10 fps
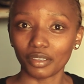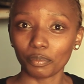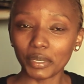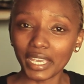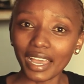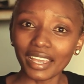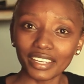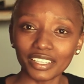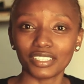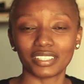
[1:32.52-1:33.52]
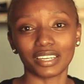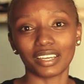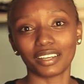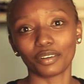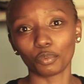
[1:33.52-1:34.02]
behind
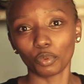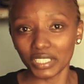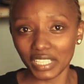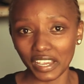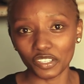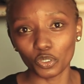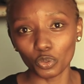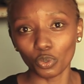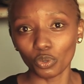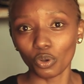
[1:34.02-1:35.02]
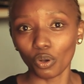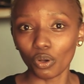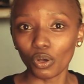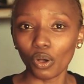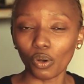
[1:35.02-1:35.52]
uh, what i do
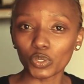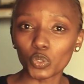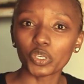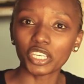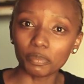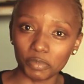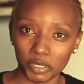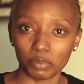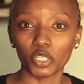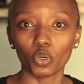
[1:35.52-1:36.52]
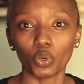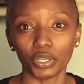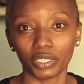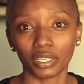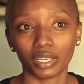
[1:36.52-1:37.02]
also keeps me going
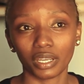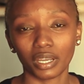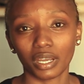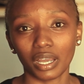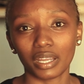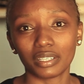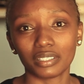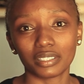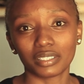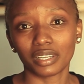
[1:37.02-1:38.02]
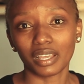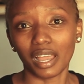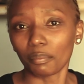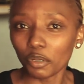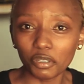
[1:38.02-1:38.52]
and
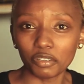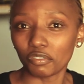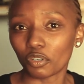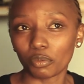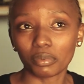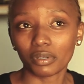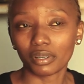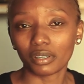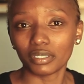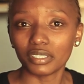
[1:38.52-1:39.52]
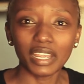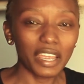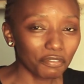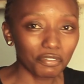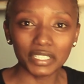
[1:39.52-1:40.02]
i'm not giving up
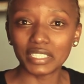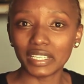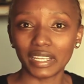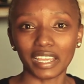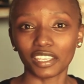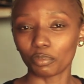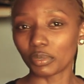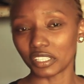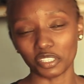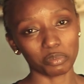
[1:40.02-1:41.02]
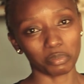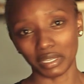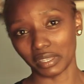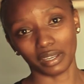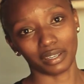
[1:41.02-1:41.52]
every day I keep getting
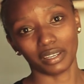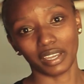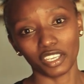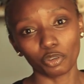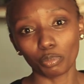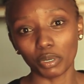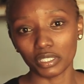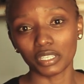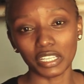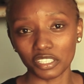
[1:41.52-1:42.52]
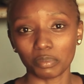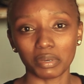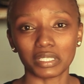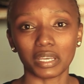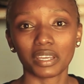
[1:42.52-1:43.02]
better. I keep be getting
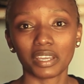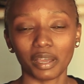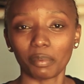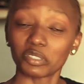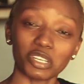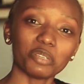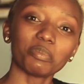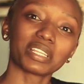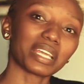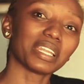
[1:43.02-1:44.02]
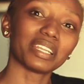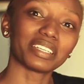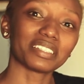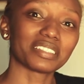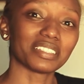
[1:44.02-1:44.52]
better. I'm actually better than
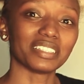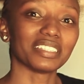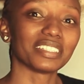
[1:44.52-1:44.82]
yesterday.